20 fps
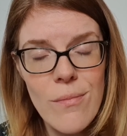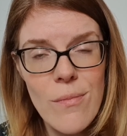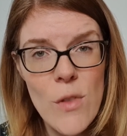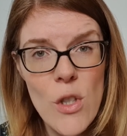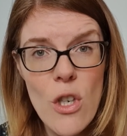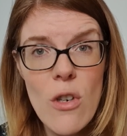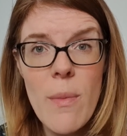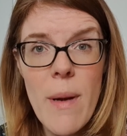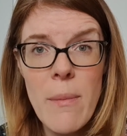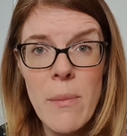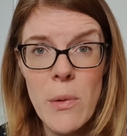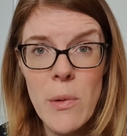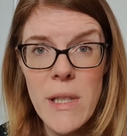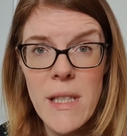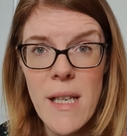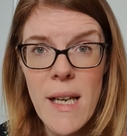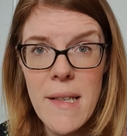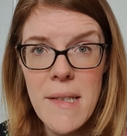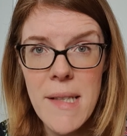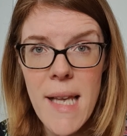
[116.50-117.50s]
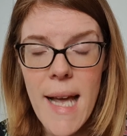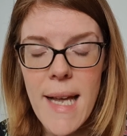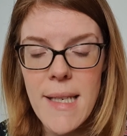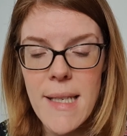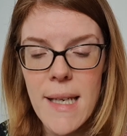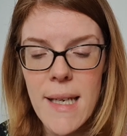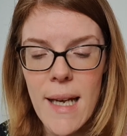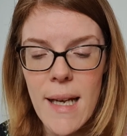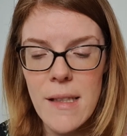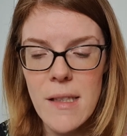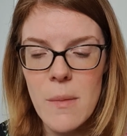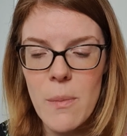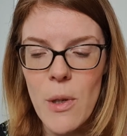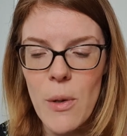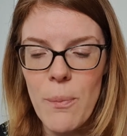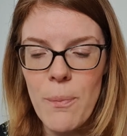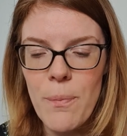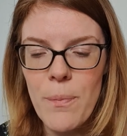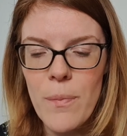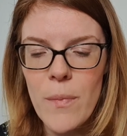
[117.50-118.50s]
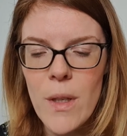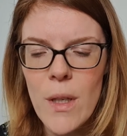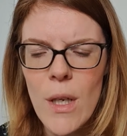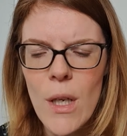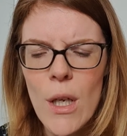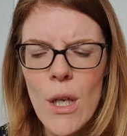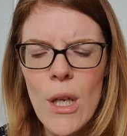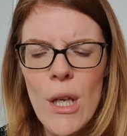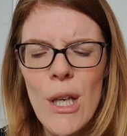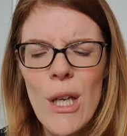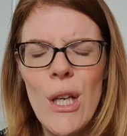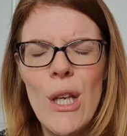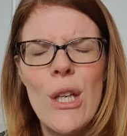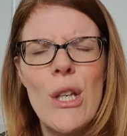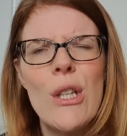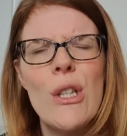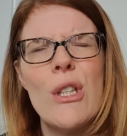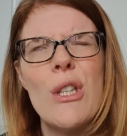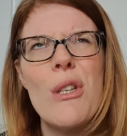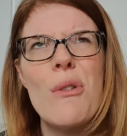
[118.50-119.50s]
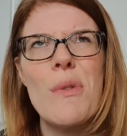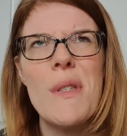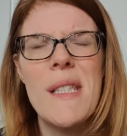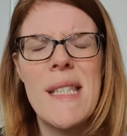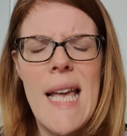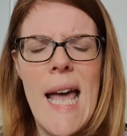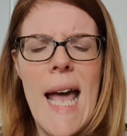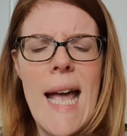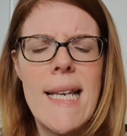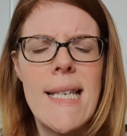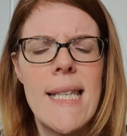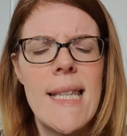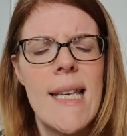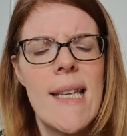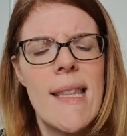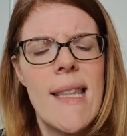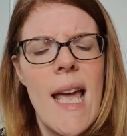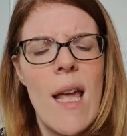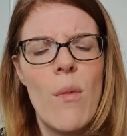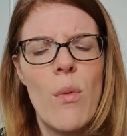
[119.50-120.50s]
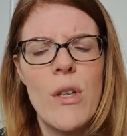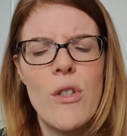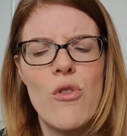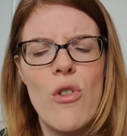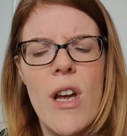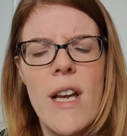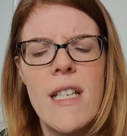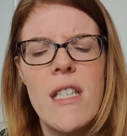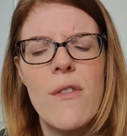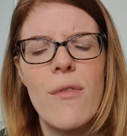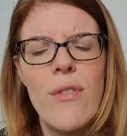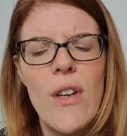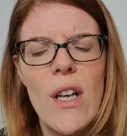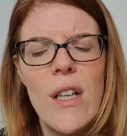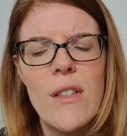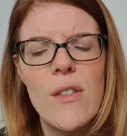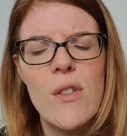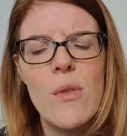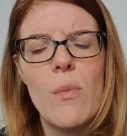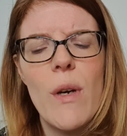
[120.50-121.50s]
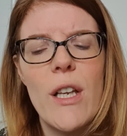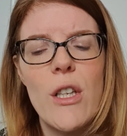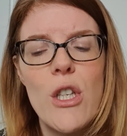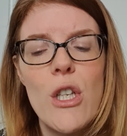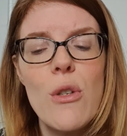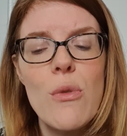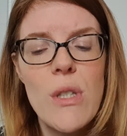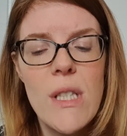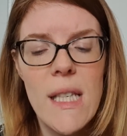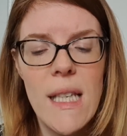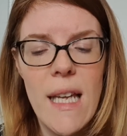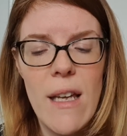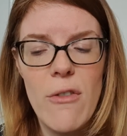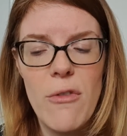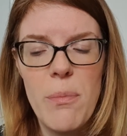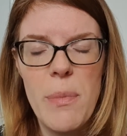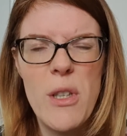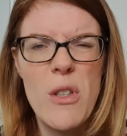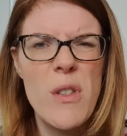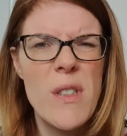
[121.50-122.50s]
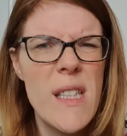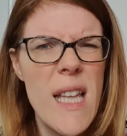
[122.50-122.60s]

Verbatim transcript: Do you remember what I said? asked Mum. You said that they were trying to find somewhere new to live because